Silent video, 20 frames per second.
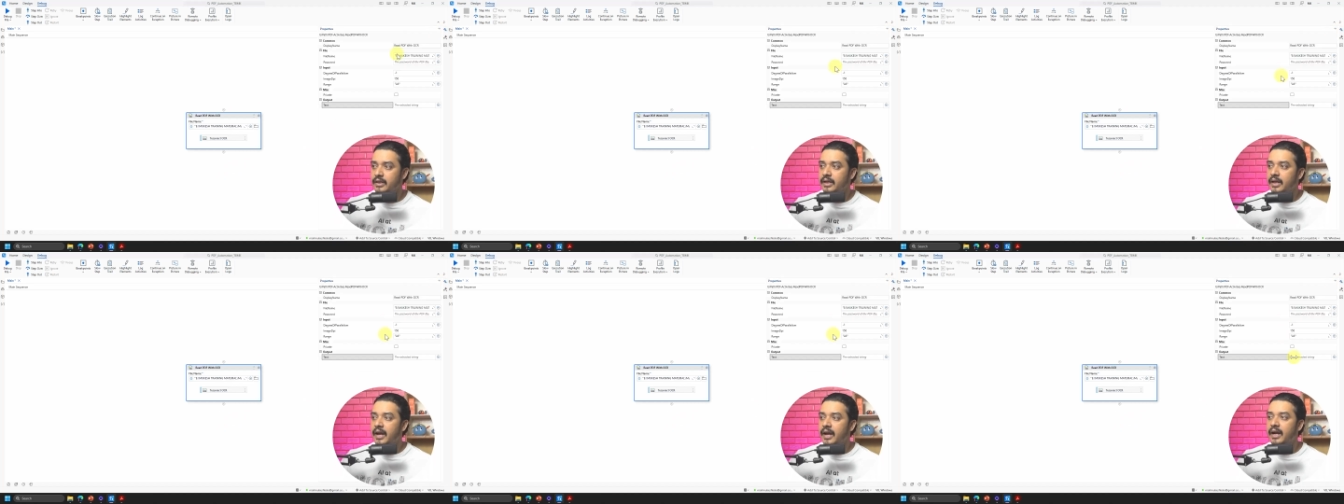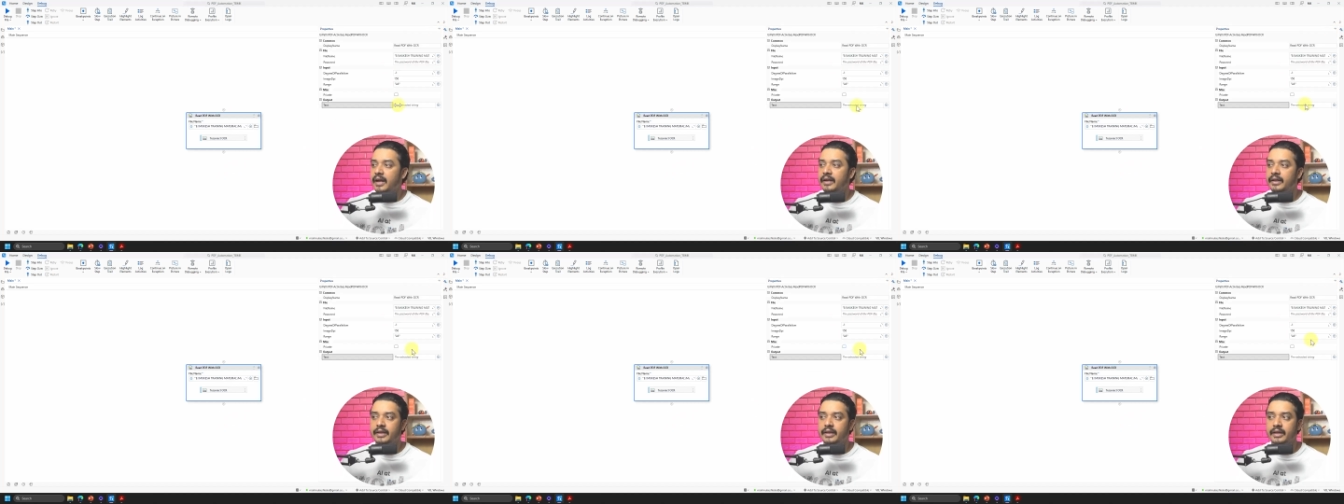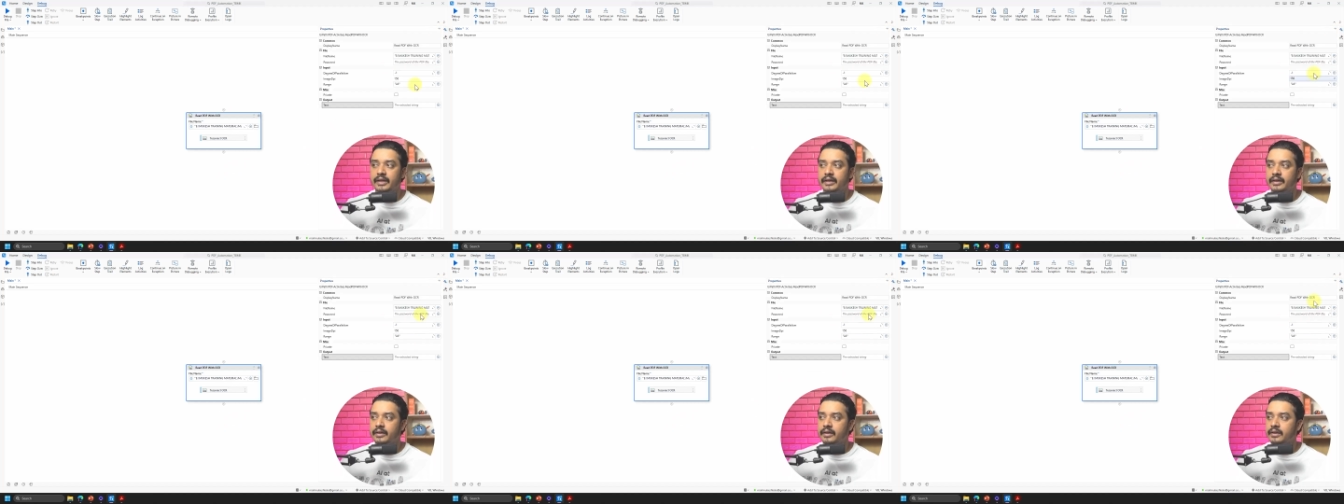and
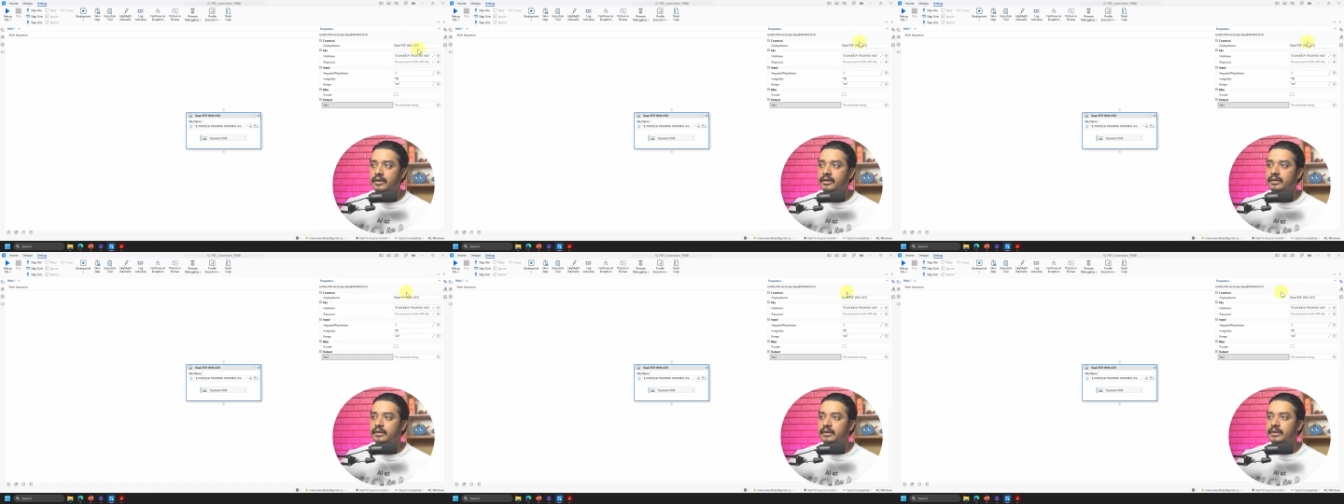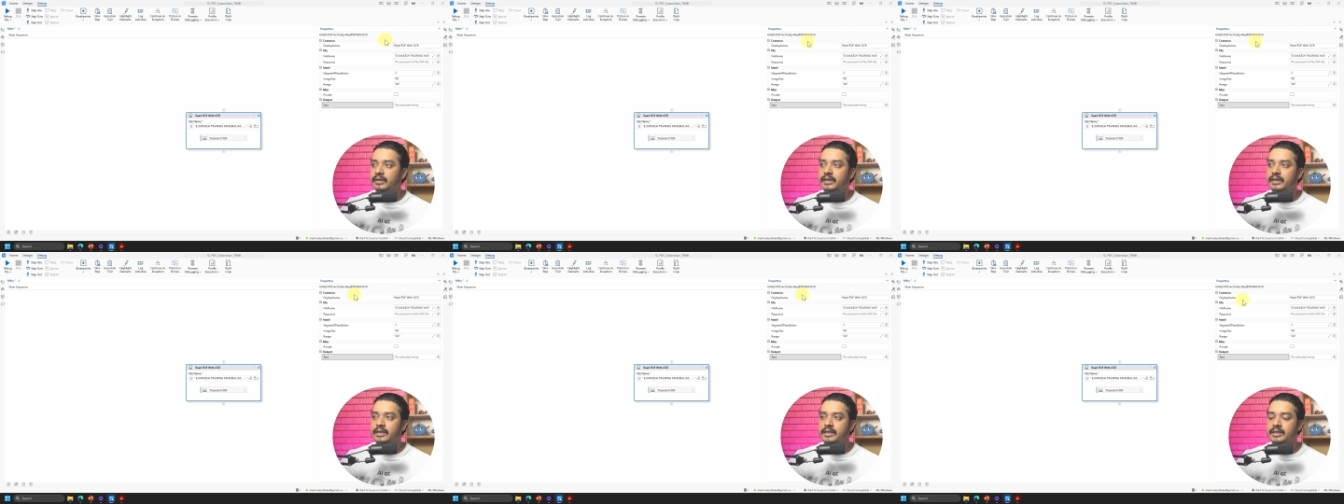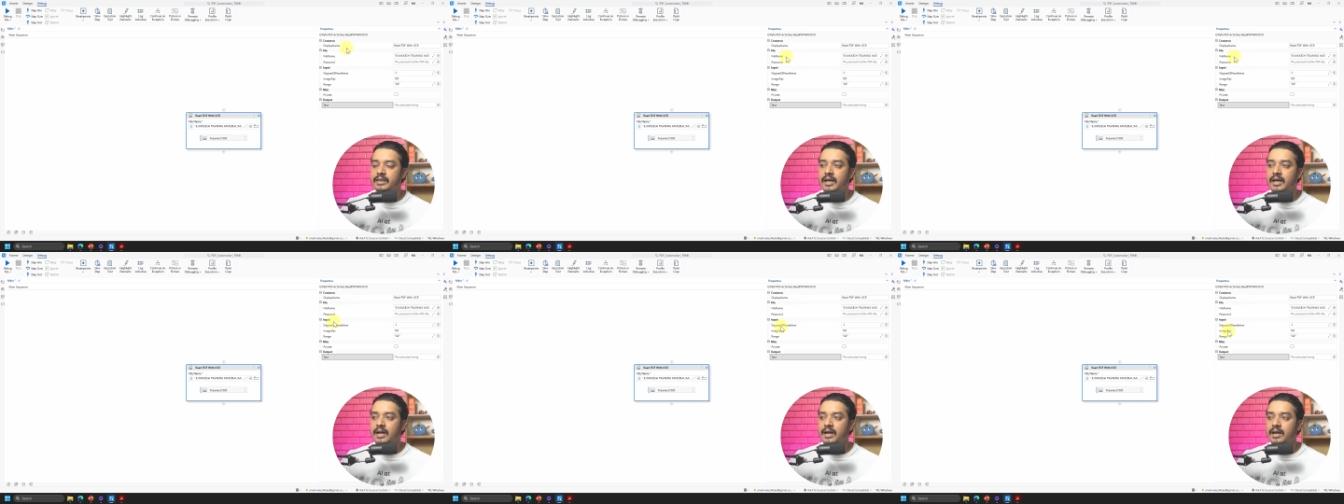here
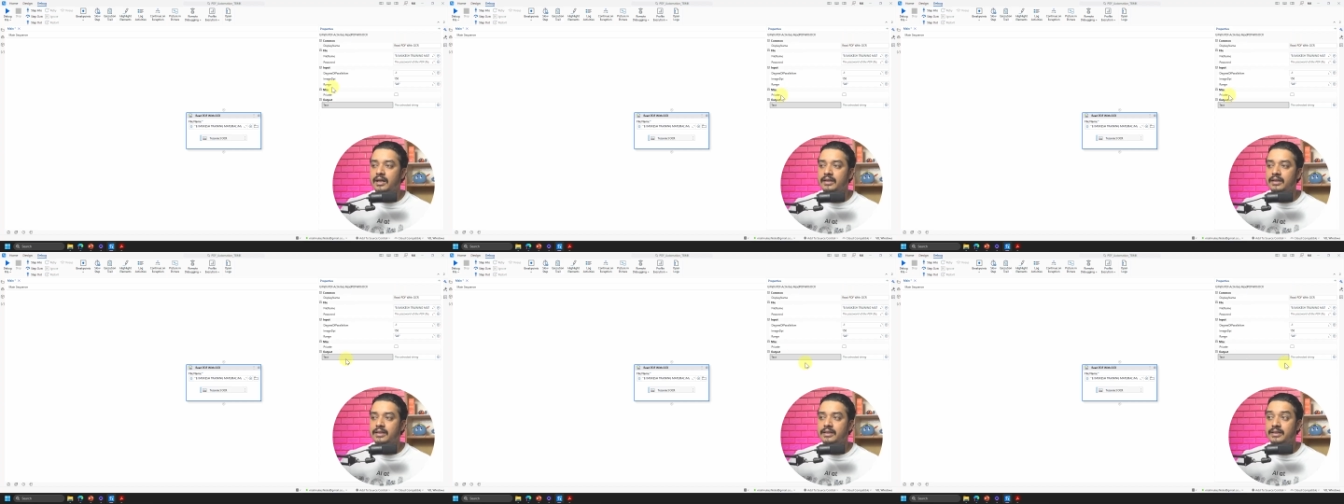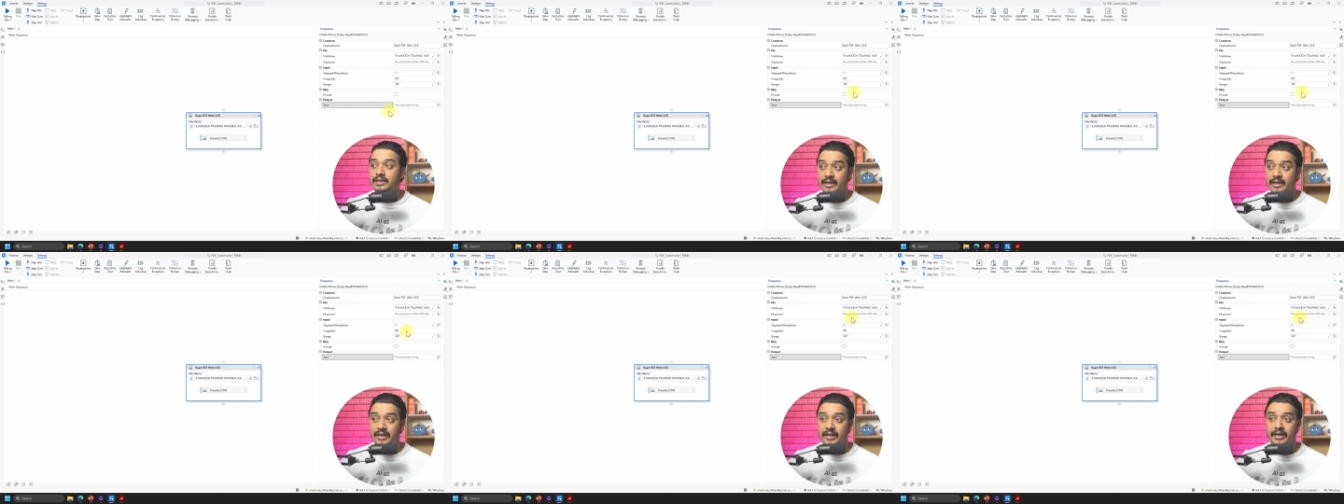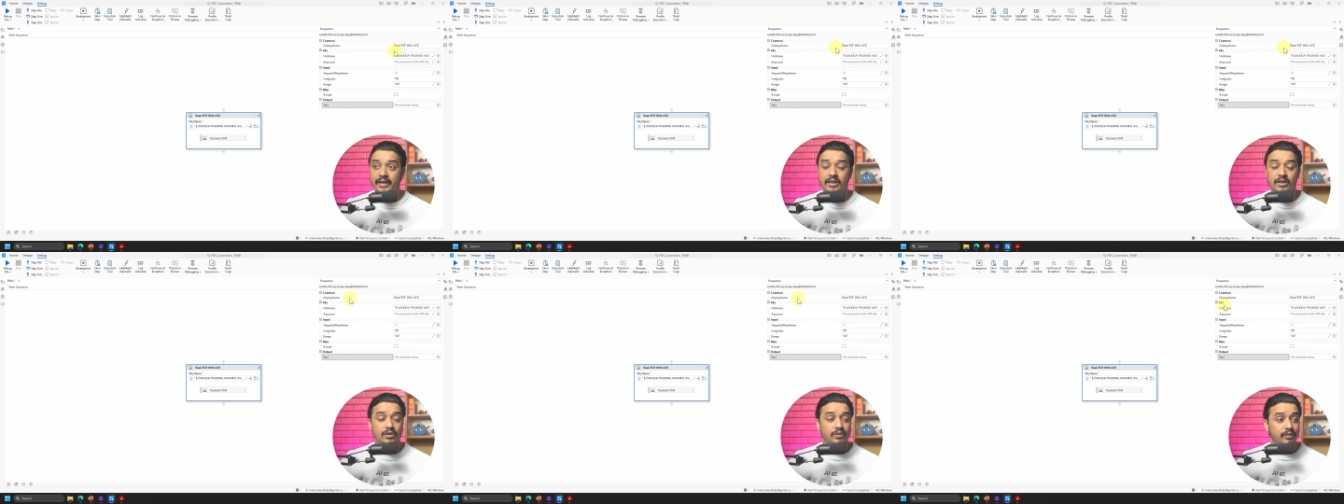these are the
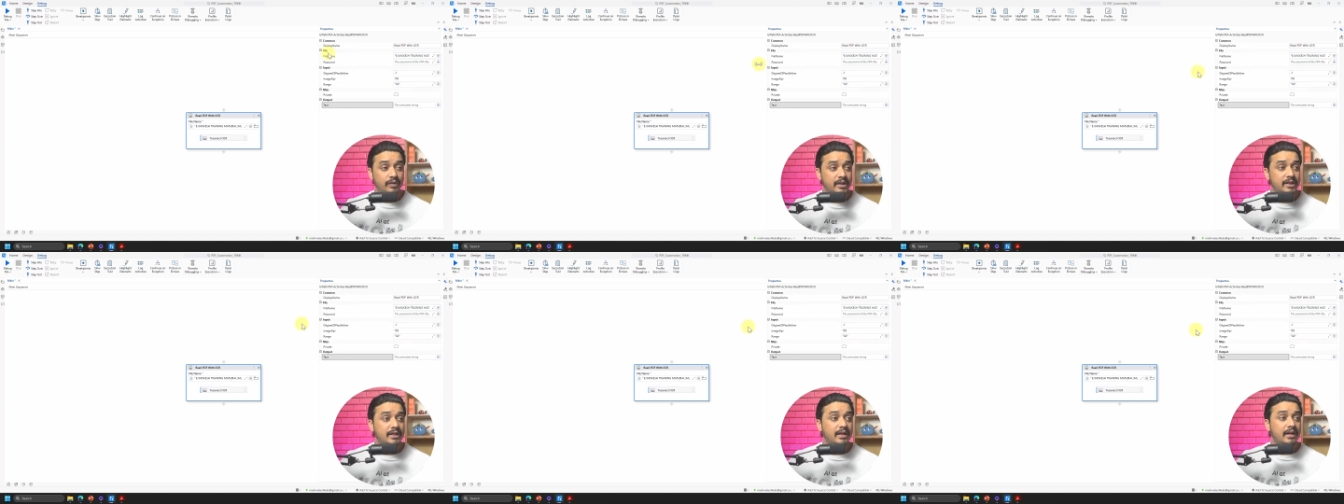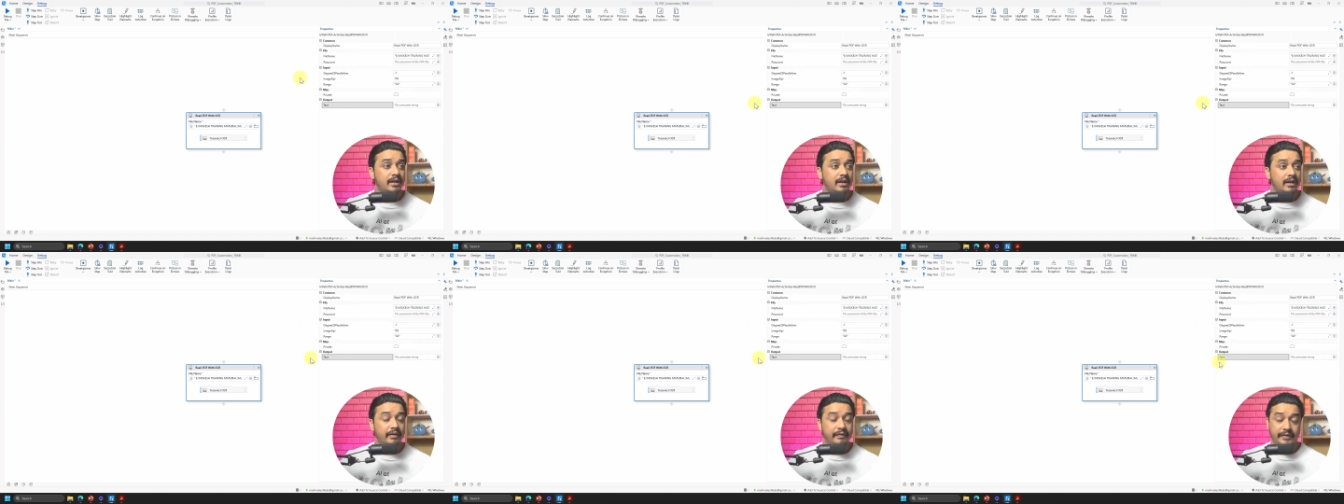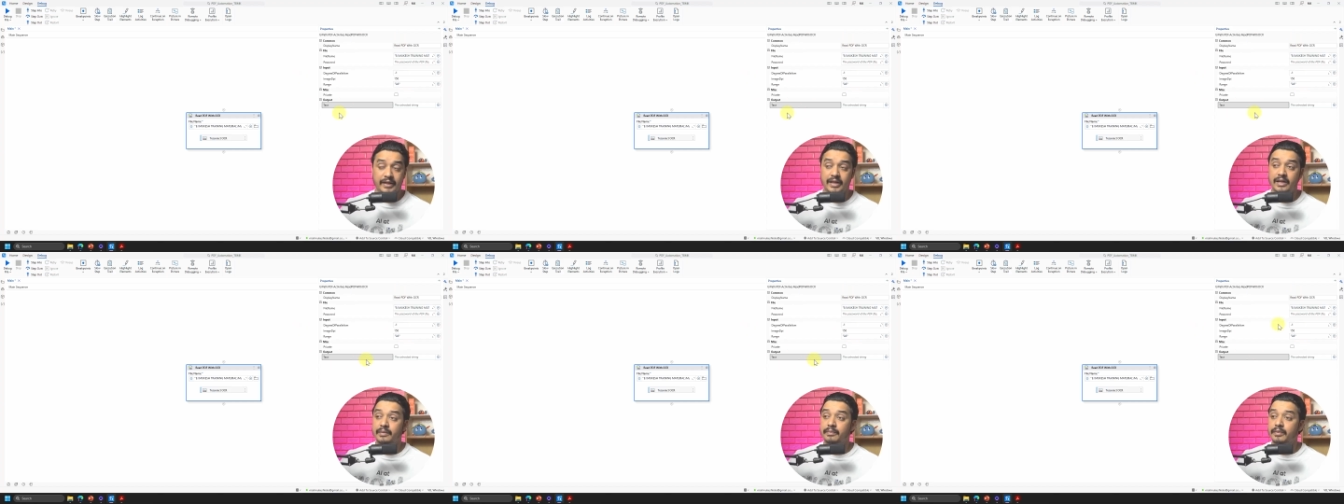settings which are
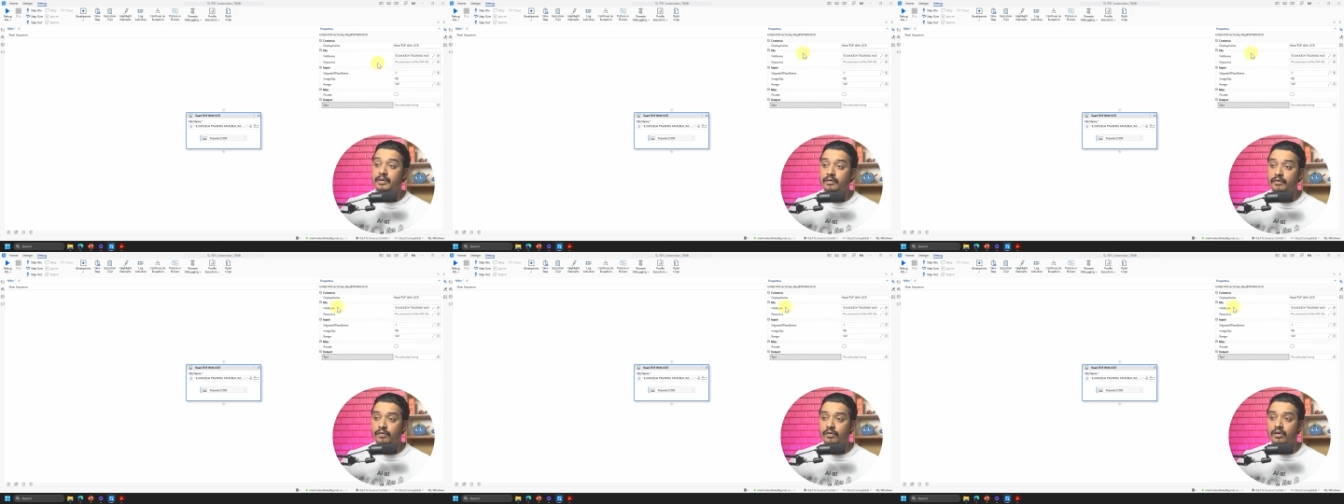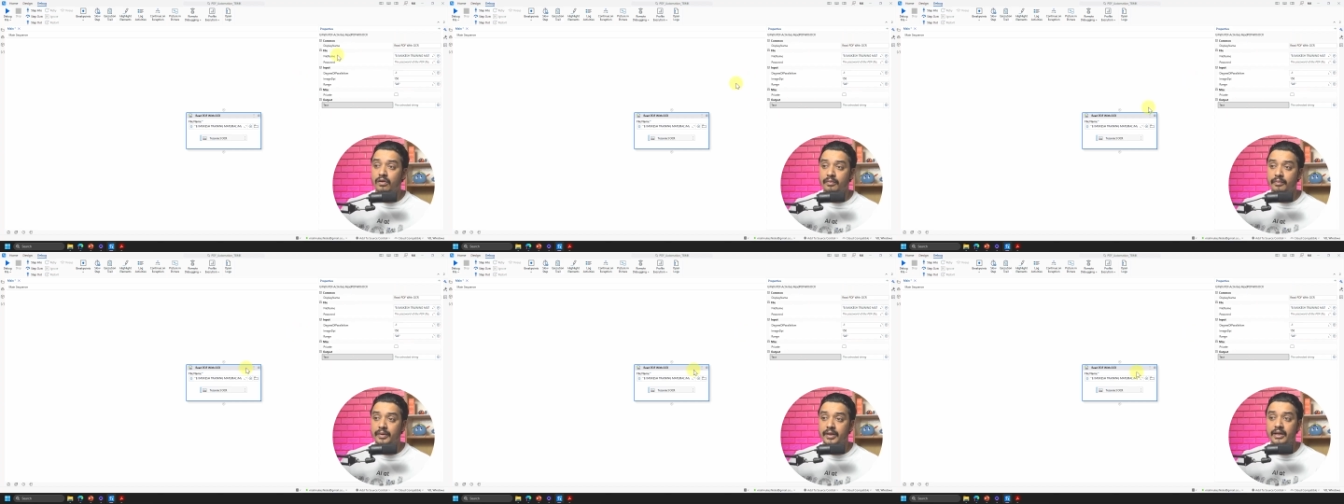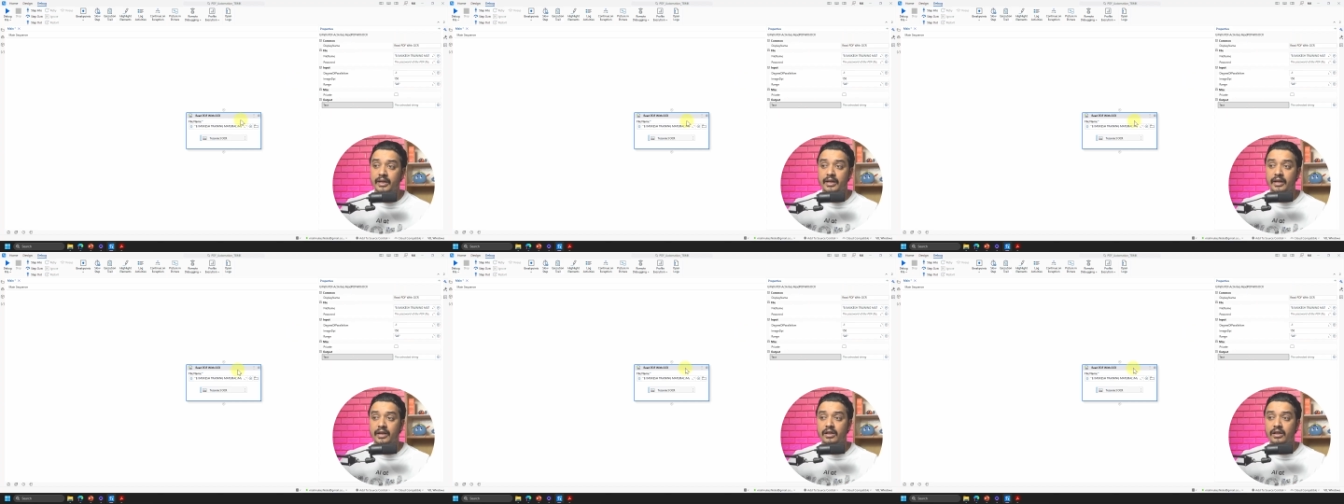available for me